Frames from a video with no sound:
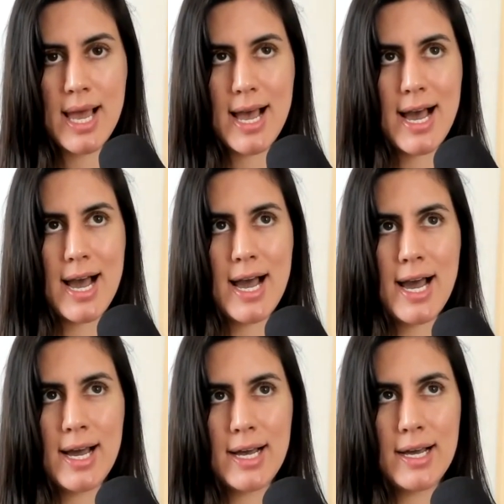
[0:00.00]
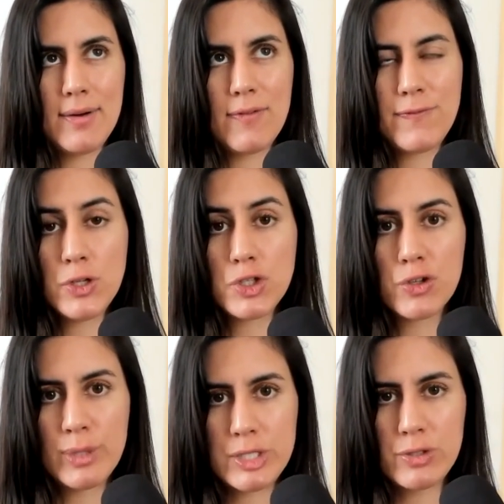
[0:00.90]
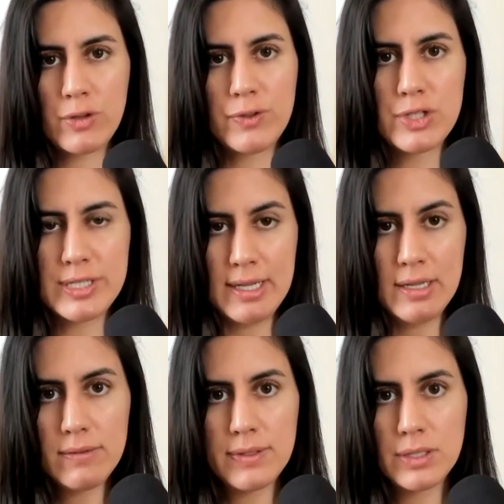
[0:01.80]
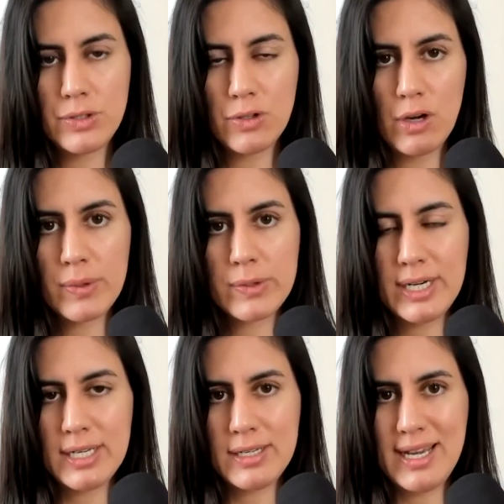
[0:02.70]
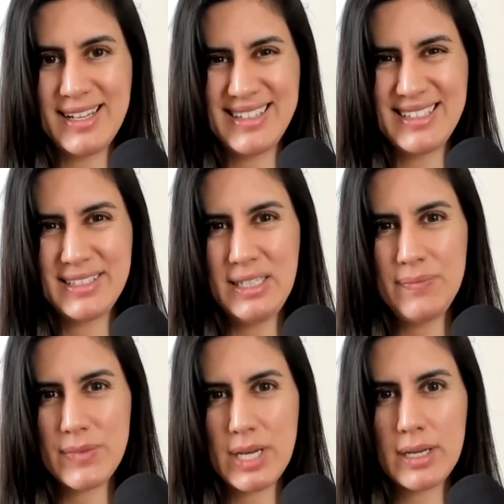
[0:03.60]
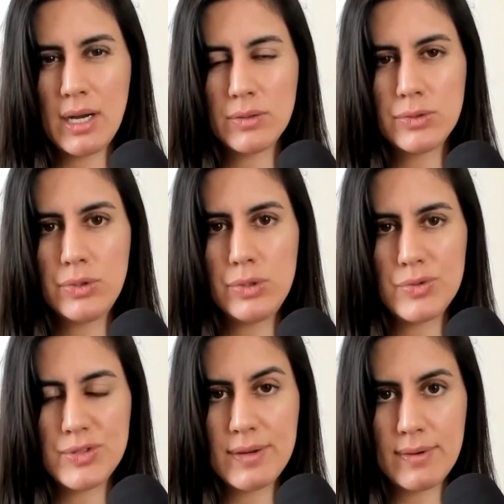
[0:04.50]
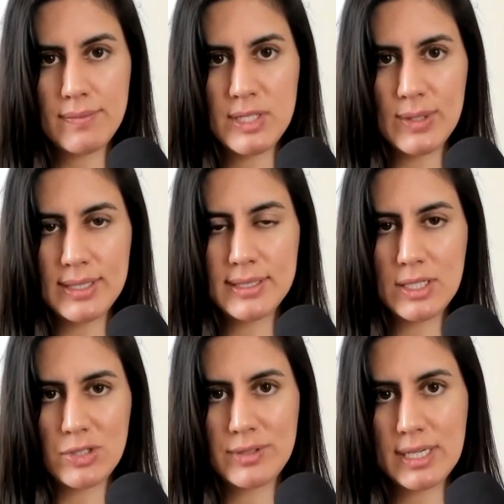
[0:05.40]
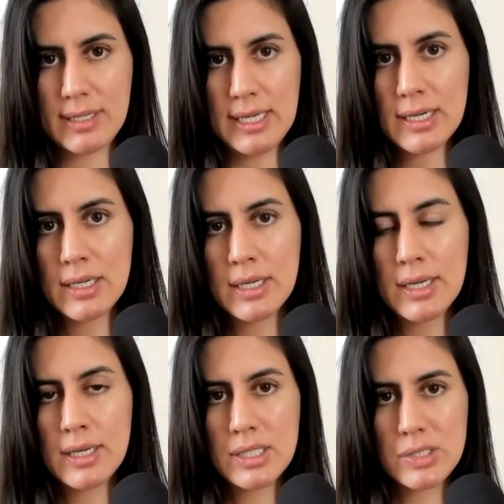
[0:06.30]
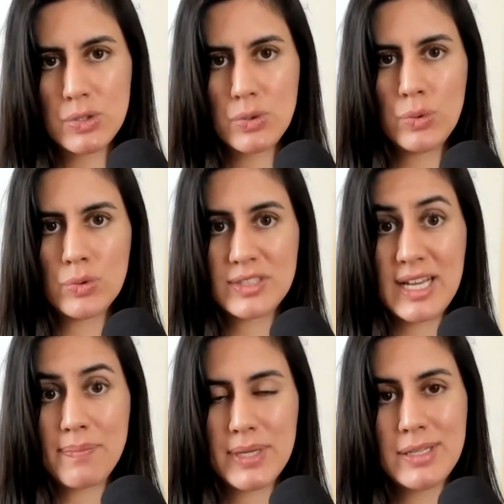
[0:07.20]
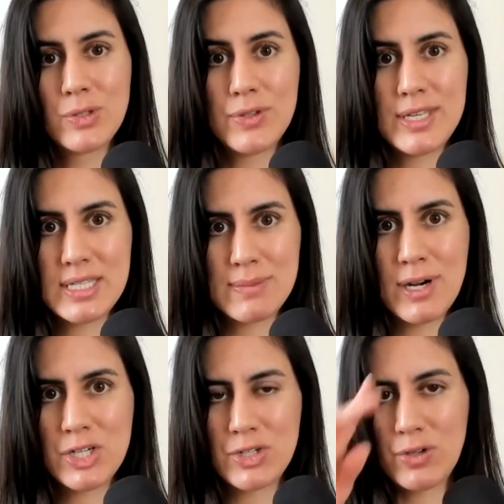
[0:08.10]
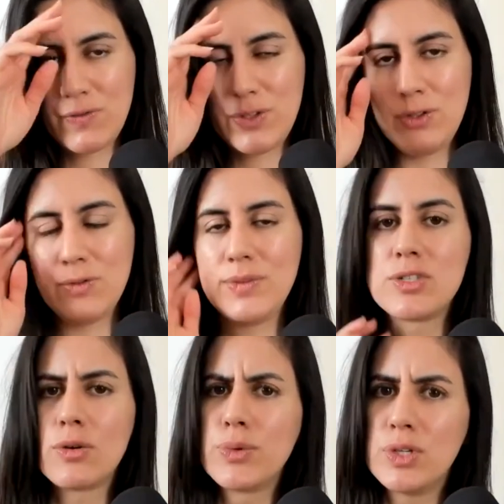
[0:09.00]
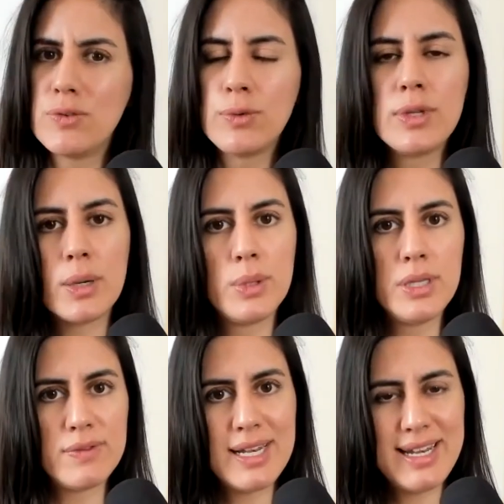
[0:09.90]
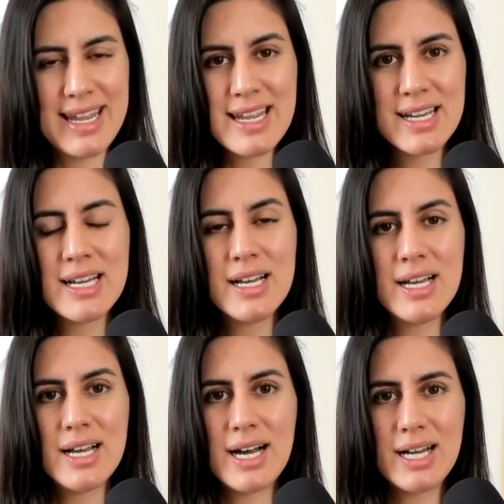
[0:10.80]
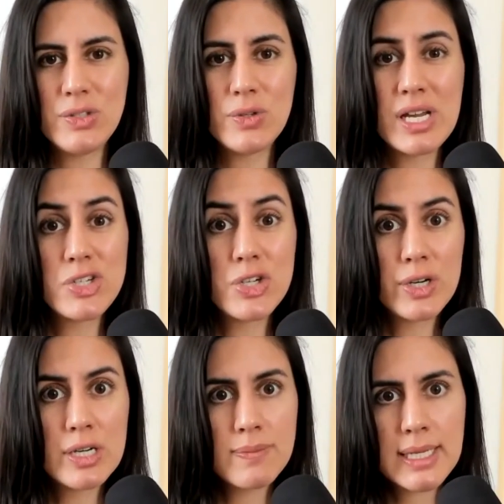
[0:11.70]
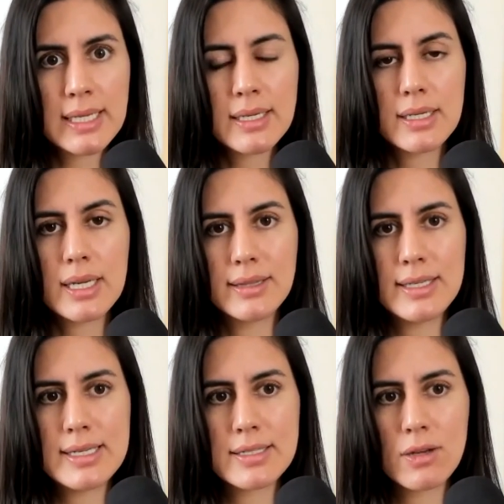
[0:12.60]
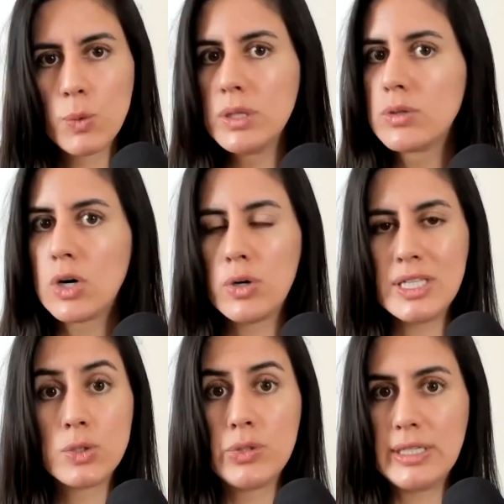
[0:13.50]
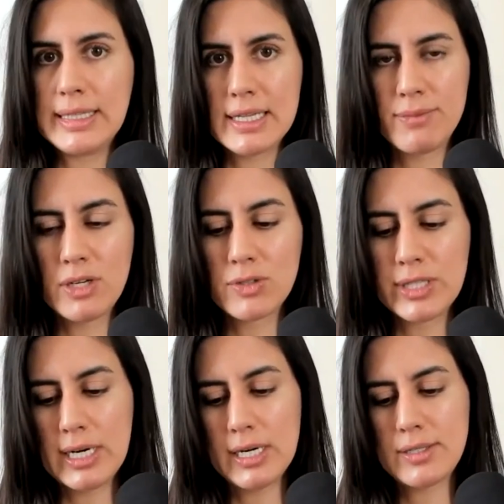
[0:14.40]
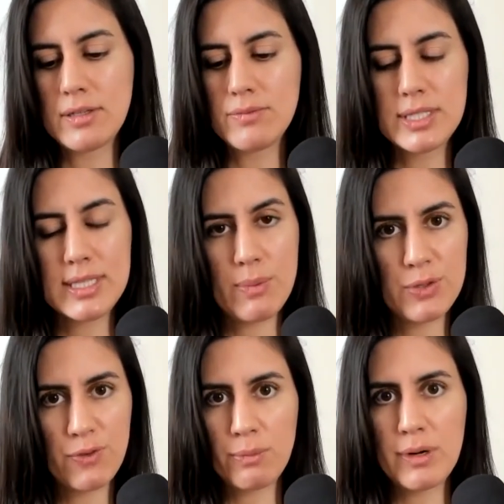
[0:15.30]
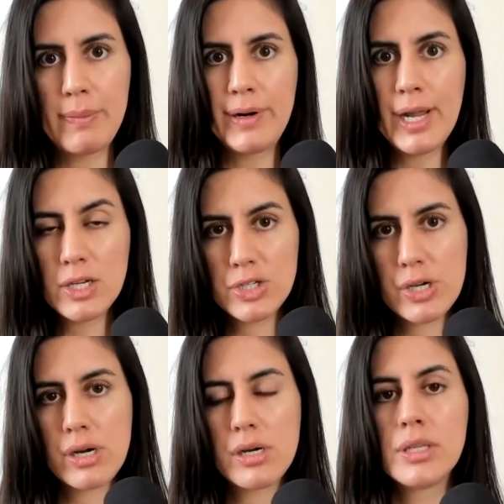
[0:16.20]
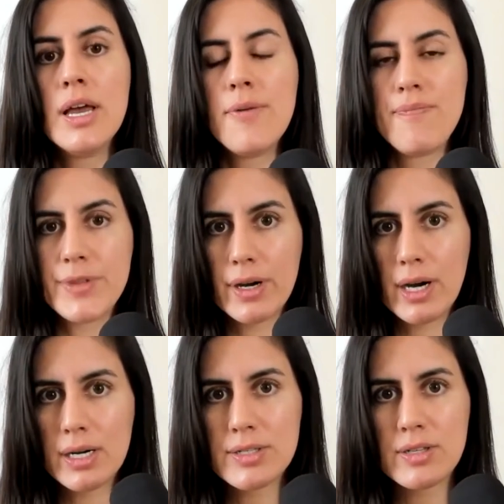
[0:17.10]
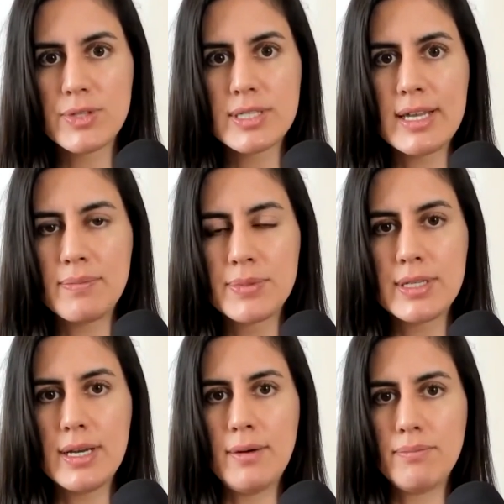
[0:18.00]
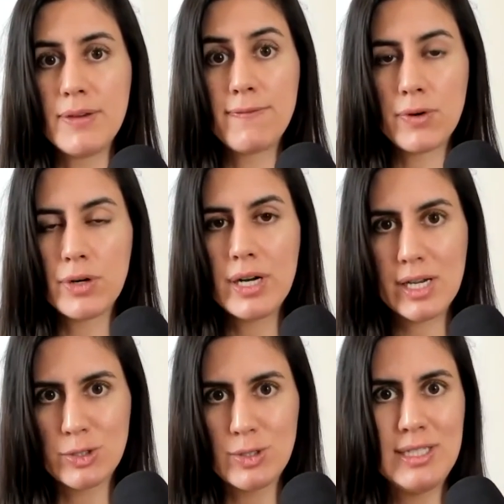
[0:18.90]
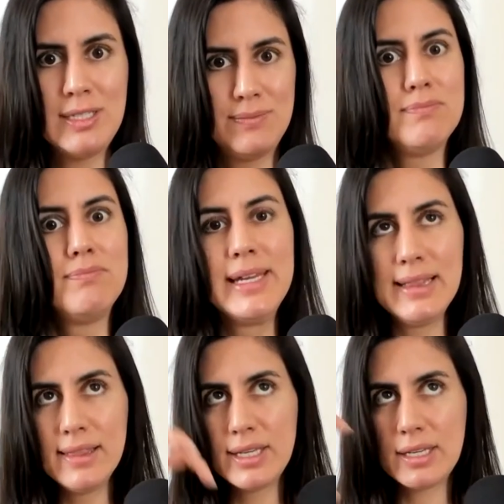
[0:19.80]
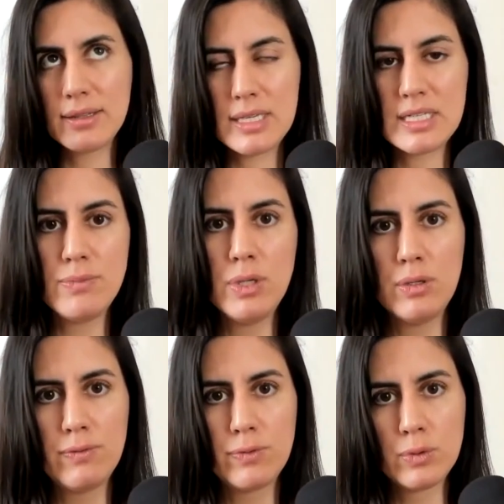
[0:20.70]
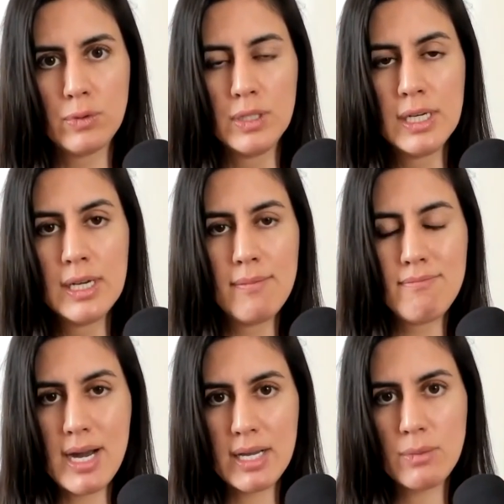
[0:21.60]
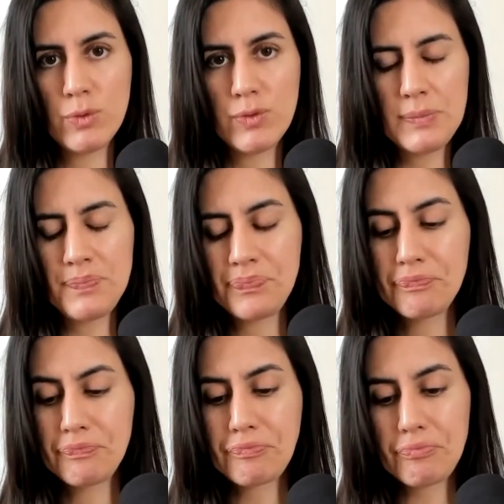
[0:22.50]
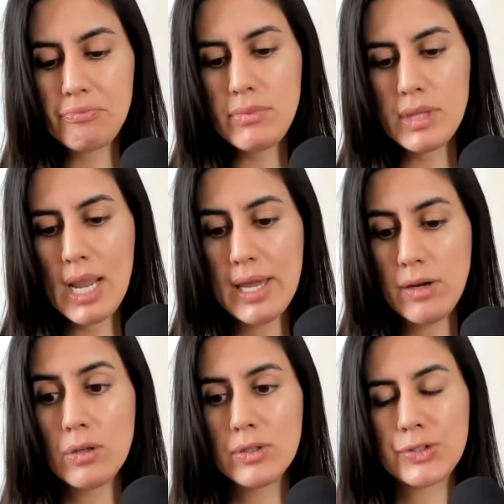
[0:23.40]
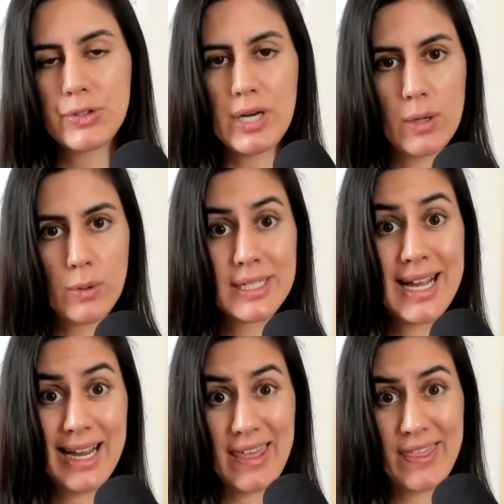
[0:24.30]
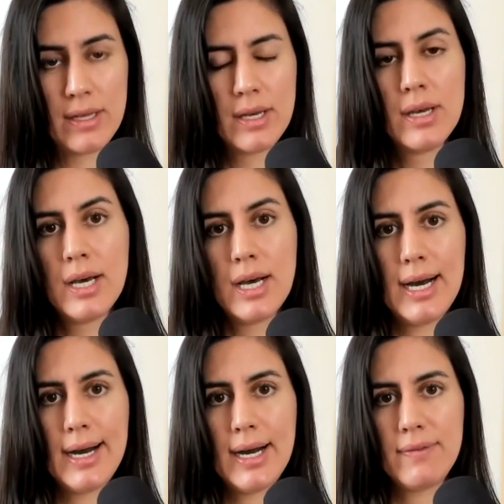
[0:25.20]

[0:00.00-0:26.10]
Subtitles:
a future version of yourself, your upgraded identity, and how to use the visualization technique to tap into this version of you. It's so beautiful. I will leave the link and you can join me. And this will go into details because there are some steps for preparation. There are some steps before actually building this beautiful mind movie. And also, I will guide a